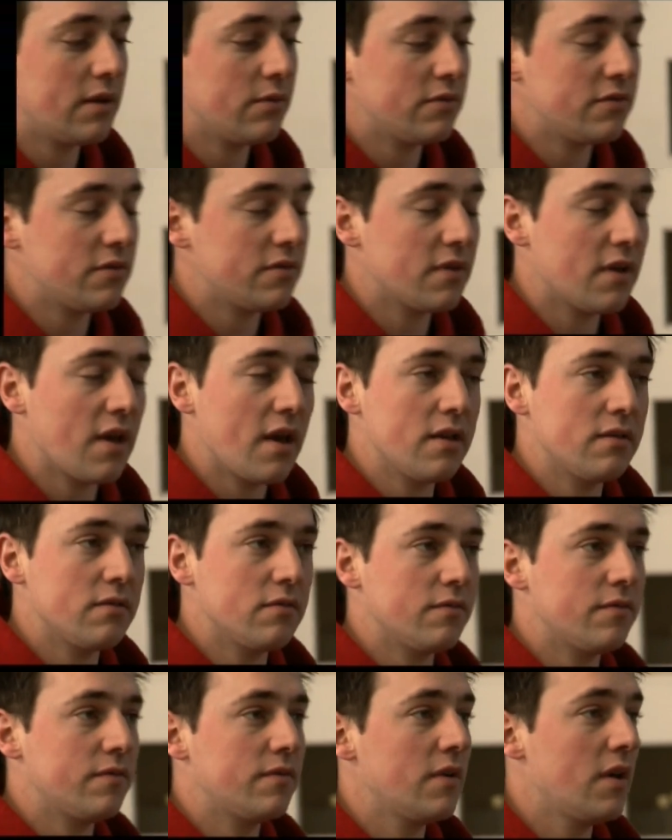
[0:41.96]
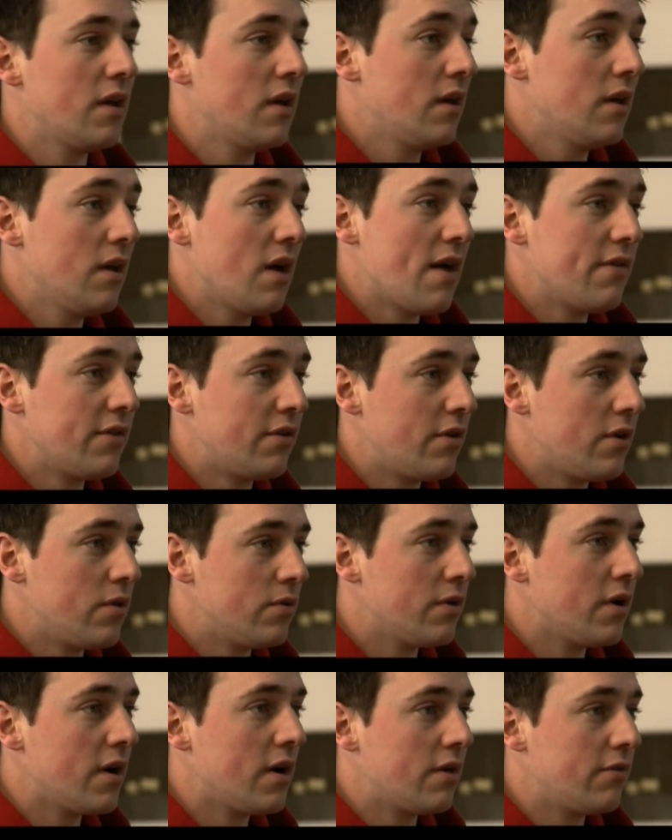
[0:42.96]
it was just a case of having a road
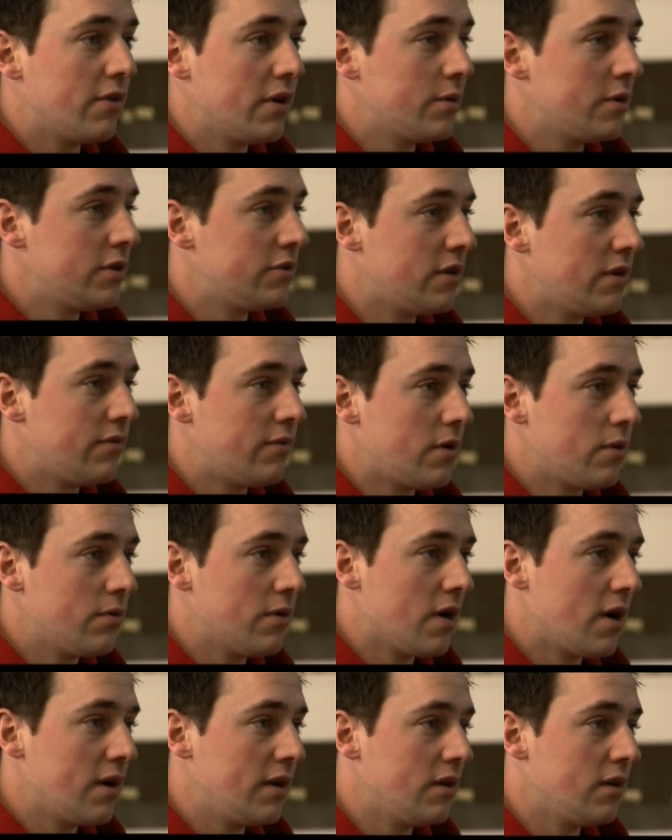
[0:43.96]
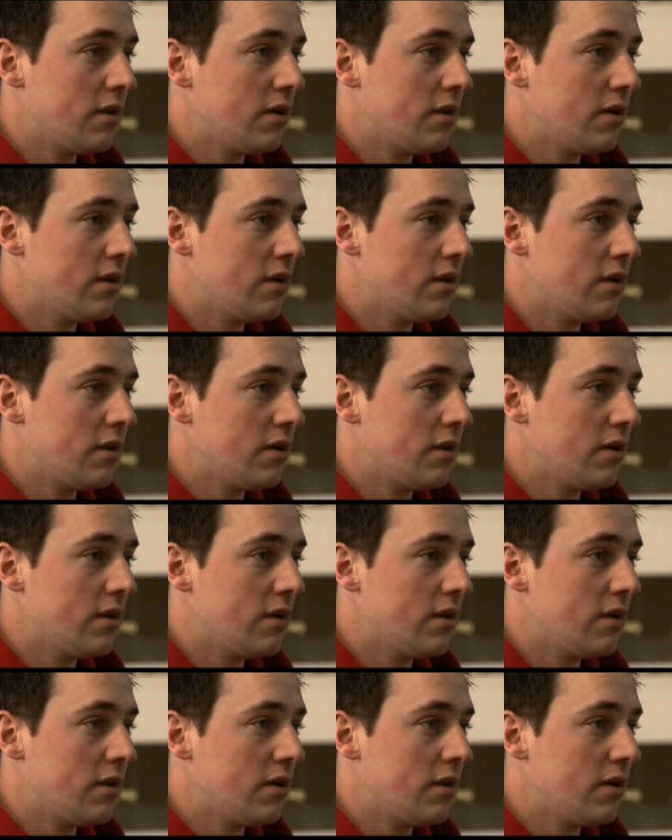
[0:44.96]
car, a rear-wheel drive road car, and you